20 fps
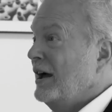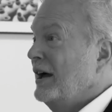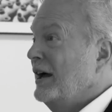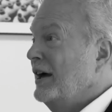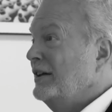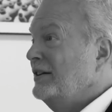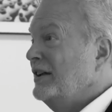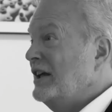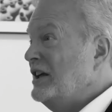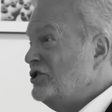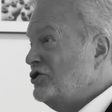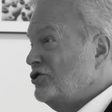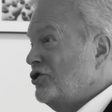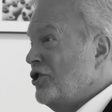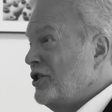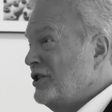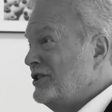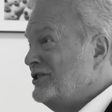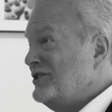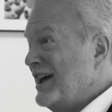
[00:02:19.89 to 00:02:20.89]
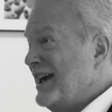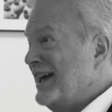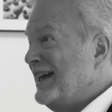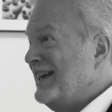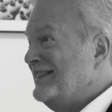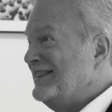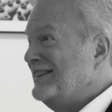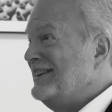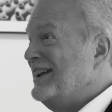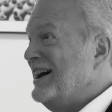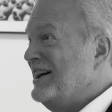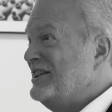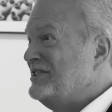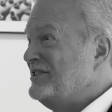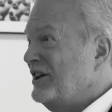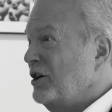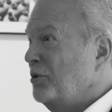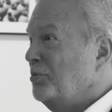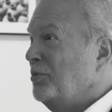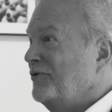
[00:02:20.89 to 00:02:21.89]
and he started taking the
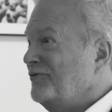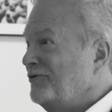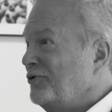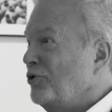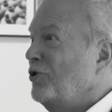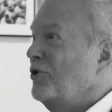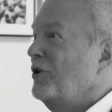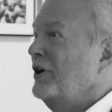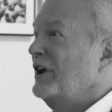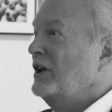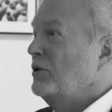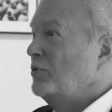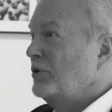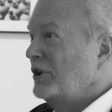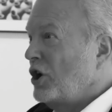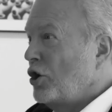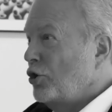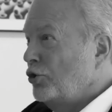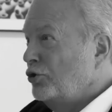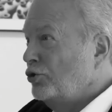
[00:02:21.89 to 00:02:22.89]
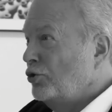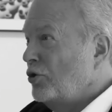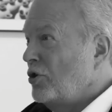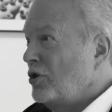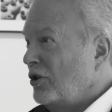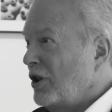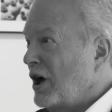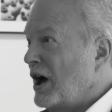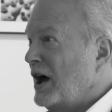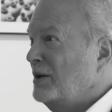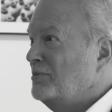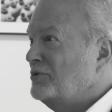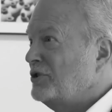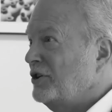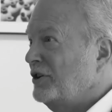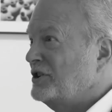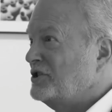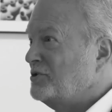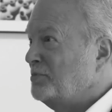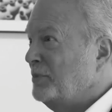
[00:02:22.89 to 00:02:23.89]
NiaCel before he would go do climbs
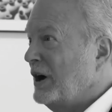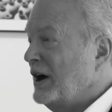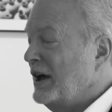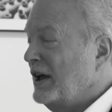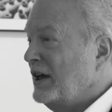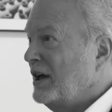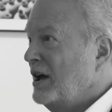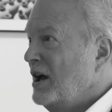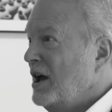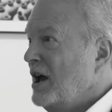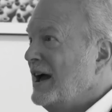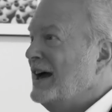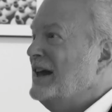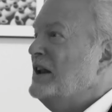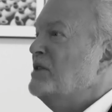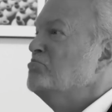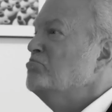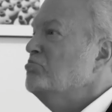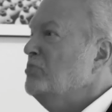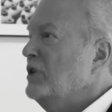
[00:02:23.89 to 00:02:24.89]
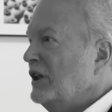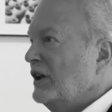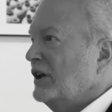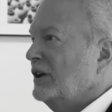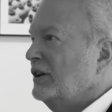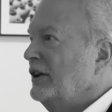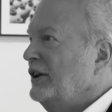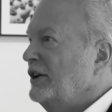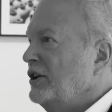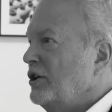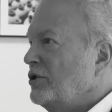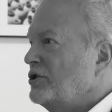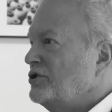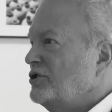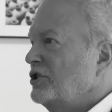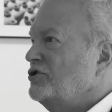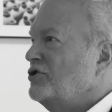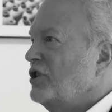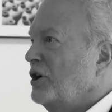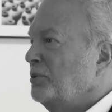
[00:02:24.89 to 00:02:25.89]
on his bike and immediately
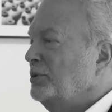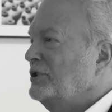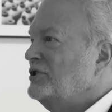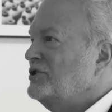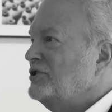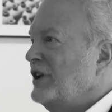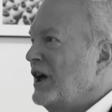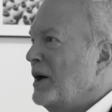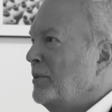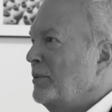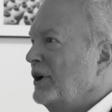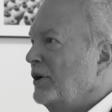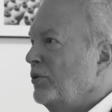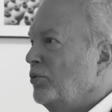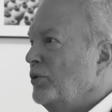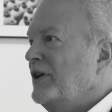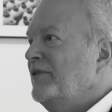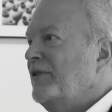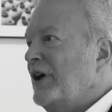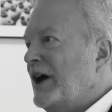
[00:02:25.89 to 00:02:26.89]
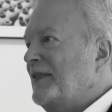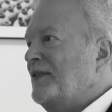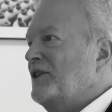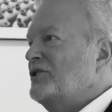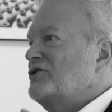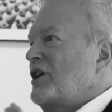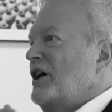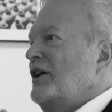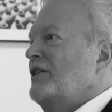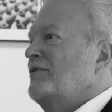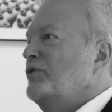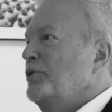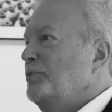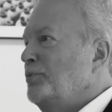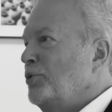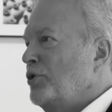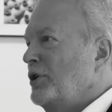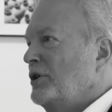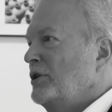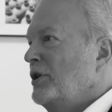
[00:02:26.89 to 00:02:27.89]
noticed a jump in stamina. We've had this kind of
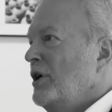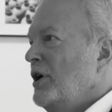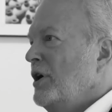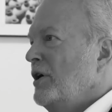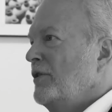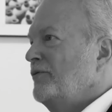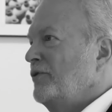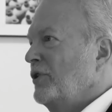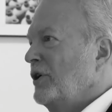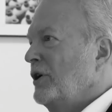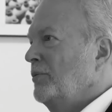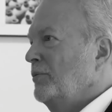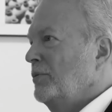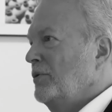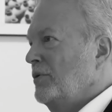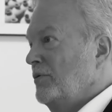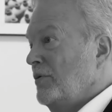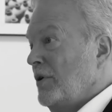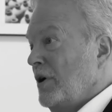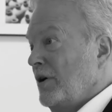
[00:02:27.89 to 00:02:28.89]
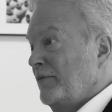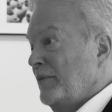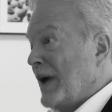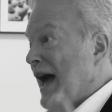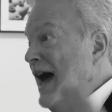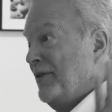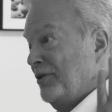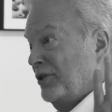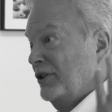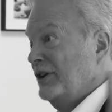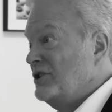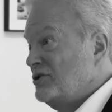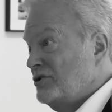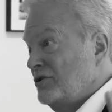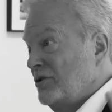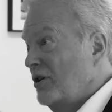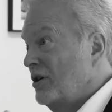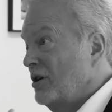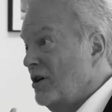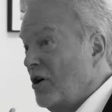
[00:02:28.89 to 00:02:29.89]
report from, from
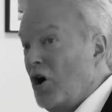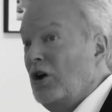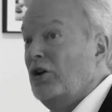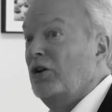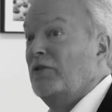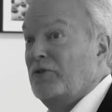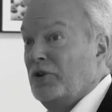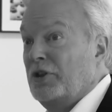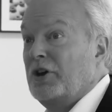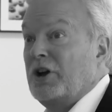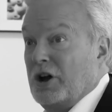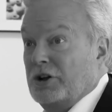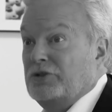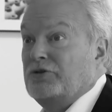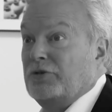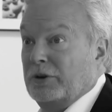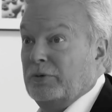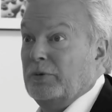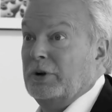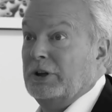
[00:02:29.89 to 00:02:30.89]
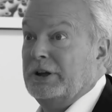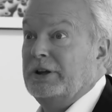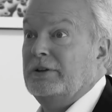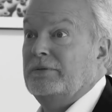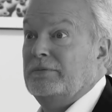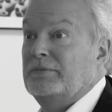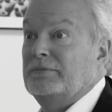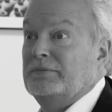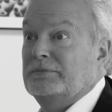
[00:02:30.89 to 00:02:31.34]
athletes uh, all over the country, really.